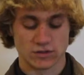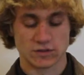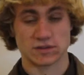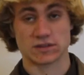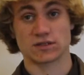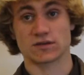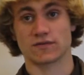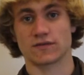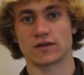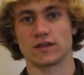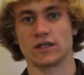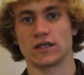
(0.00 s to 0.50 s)

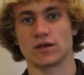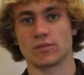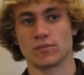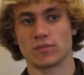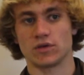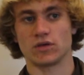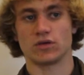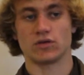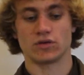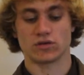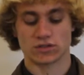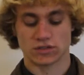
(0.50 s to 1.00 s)
specifically
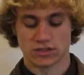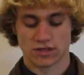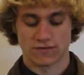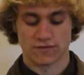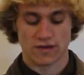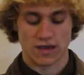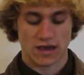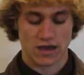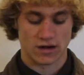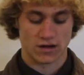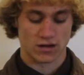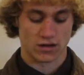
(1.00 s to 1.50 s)
computers, have
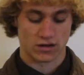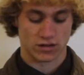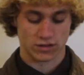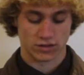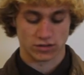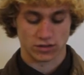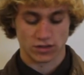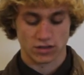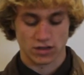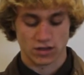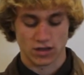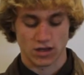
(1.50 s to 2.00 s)
had on
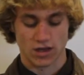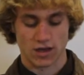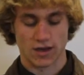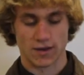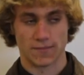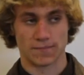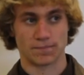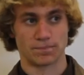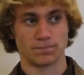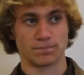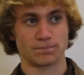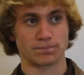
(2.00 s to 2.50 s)

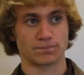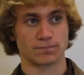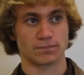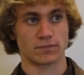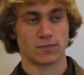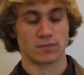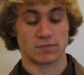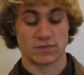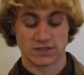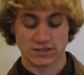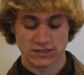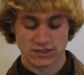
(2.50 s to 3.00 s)
um,
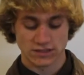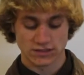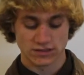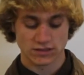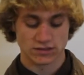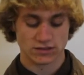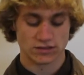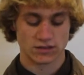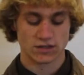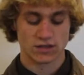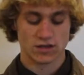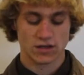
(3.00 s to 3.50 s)

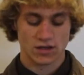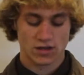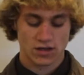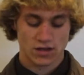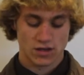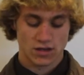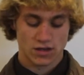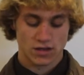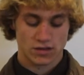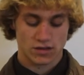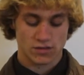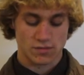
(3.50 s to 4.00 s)
business.
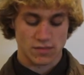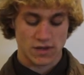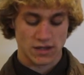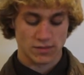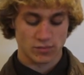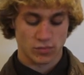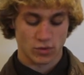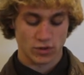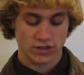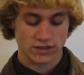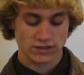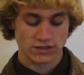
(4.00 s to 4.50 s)
The
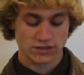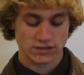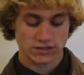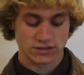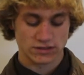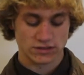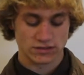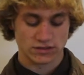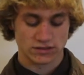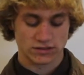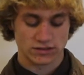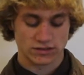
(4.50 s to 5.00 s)
main
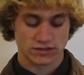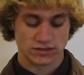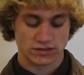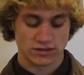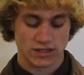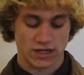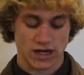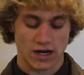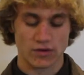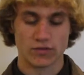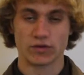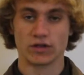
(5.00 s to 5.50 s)
points
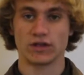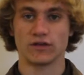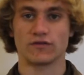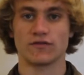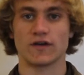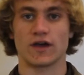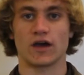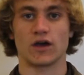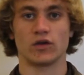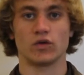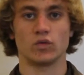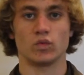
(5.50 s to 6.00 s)
that I really
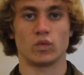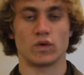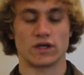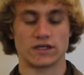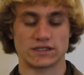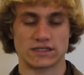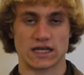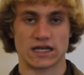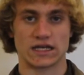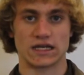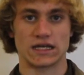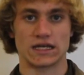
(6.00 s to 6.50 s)
found
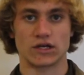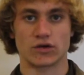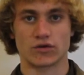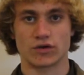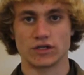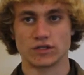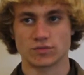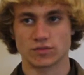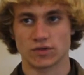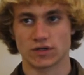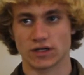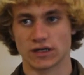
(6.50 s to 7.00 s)
was that it
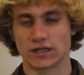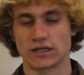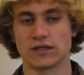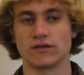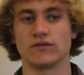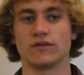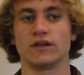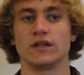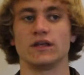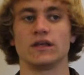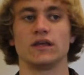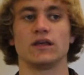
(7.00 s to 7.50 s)
increased
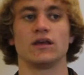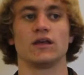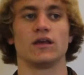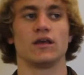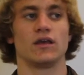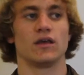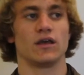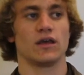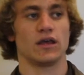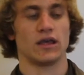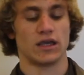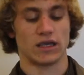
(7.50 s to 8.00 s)
productivity,
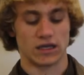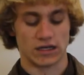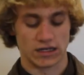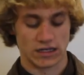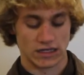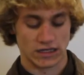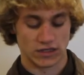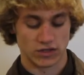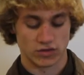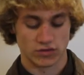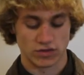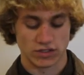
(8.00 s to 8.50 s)

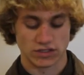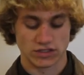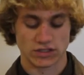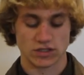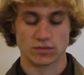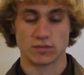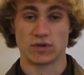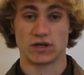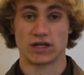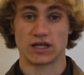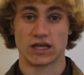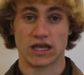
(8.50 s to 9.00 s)
it increased
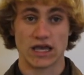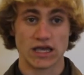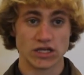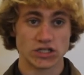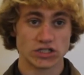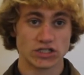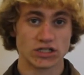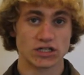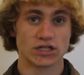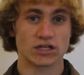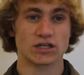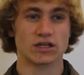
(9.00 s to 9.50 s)

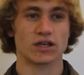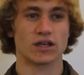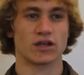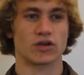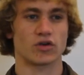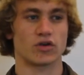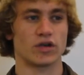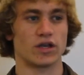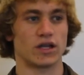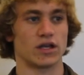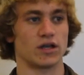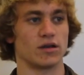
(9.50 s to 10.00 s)
communication,
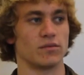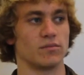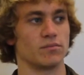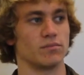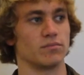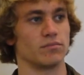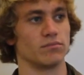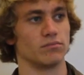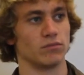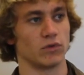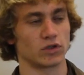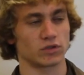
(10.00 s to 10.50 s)
created
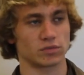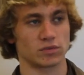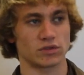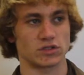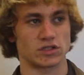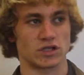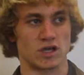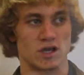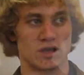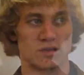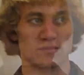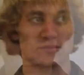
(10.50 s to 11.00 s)
multiple
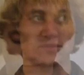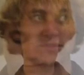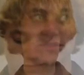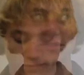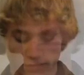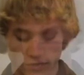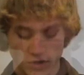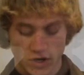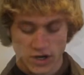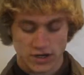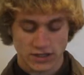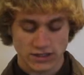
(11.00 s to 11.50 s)
jobs.
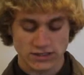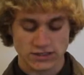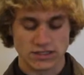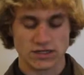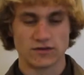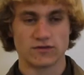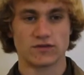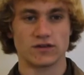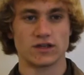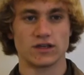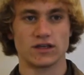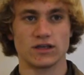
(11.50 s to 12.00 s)

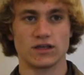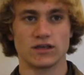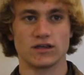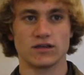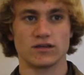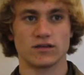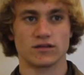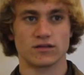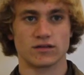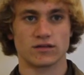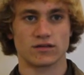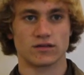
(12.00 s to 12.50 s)
Productivity,
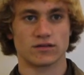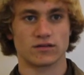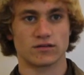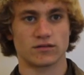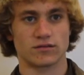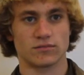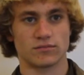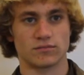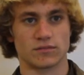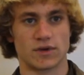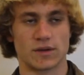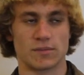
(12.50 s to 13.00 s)

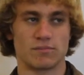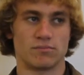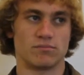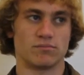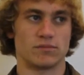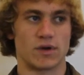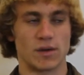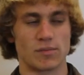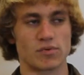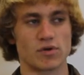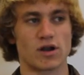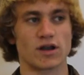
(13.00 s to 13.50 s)
by,
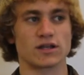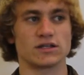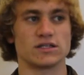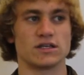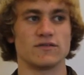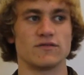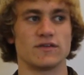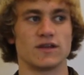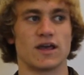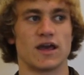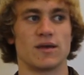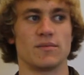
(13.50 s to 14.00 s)
by
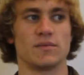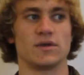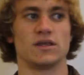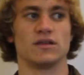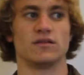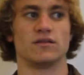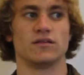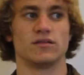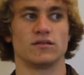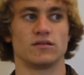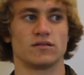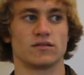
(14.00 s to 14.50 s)
productivity I
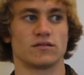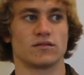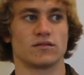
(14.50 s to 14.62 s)
mean